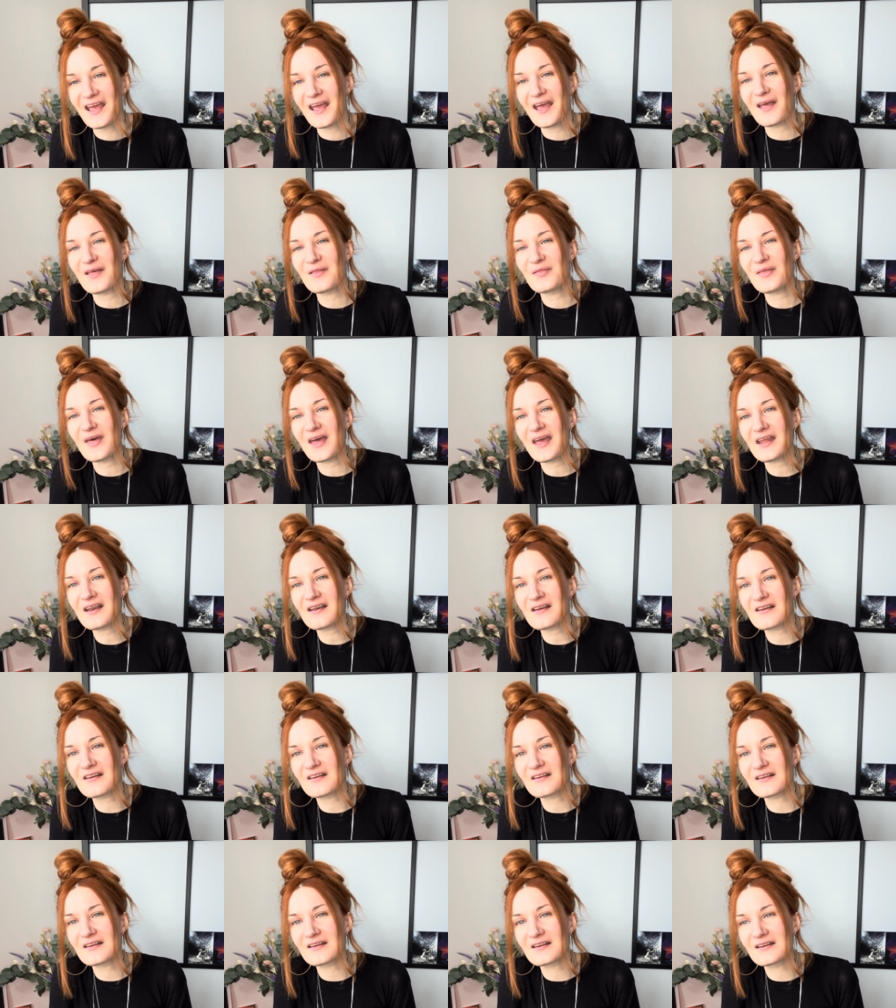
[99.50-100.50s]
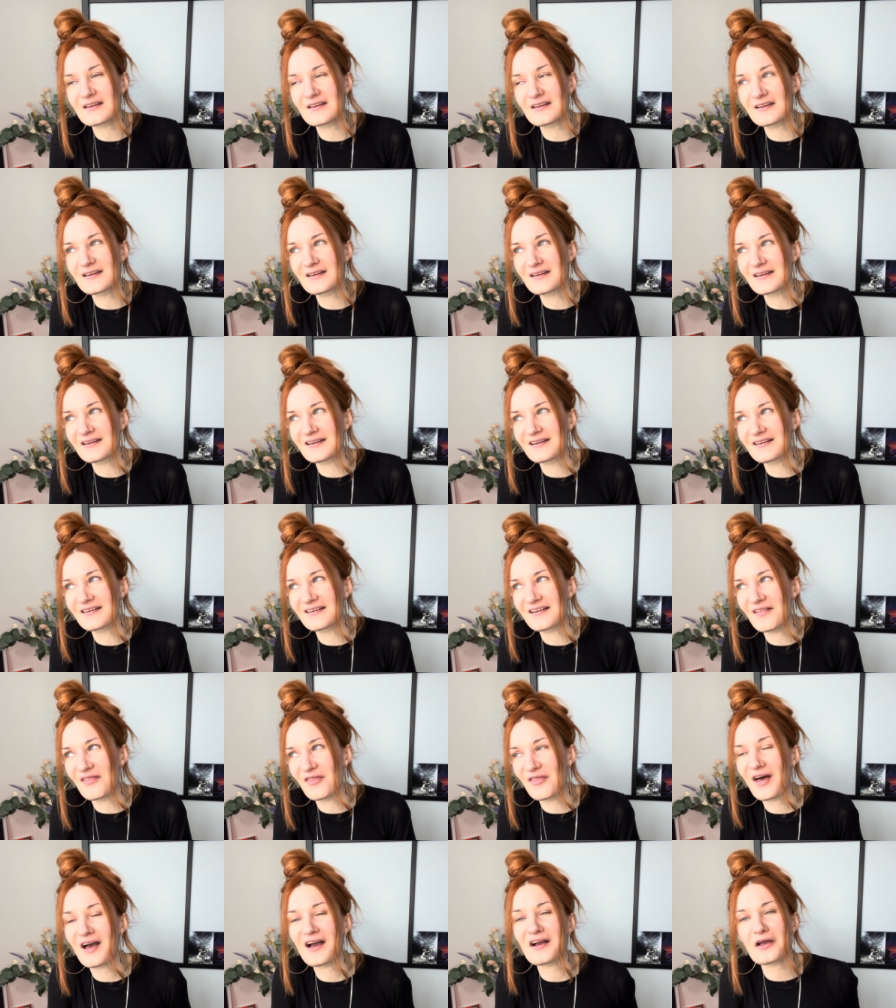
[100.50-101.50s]
And then
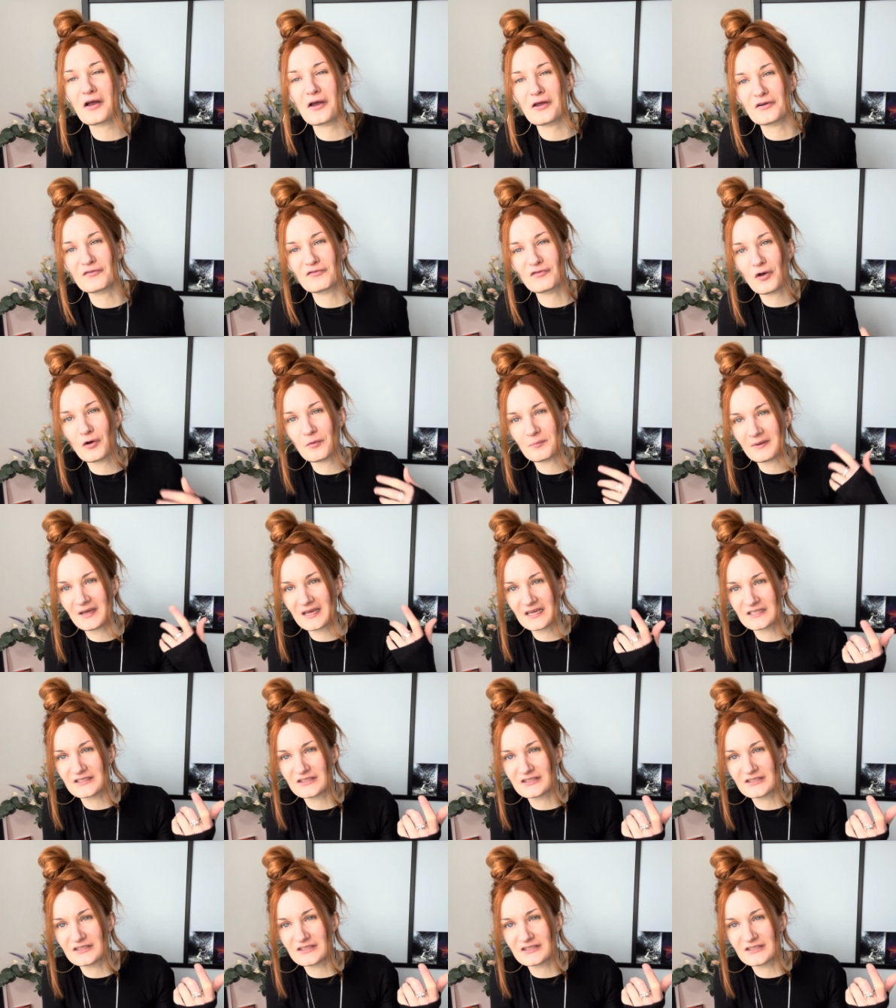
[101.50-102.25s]
that kind of got me